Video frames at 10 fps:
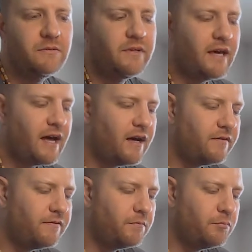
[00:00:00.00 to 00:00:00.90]
So we
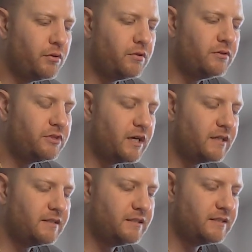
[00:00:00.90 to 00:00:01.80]
have bowl
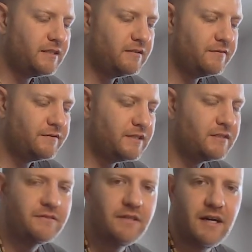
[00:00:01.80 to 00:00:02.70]
jatis here of
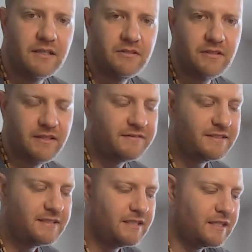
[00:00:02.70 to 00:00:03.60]
Tisra, actually, of
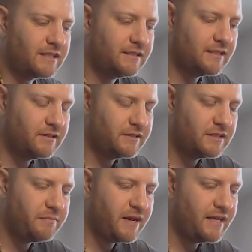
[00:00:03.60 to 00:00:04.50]
6 that are
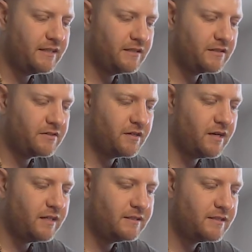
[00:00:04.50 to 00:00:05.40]
spanning
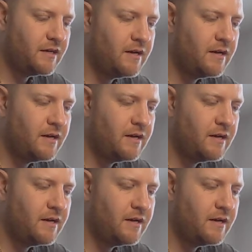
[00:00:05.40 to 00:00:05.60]
across.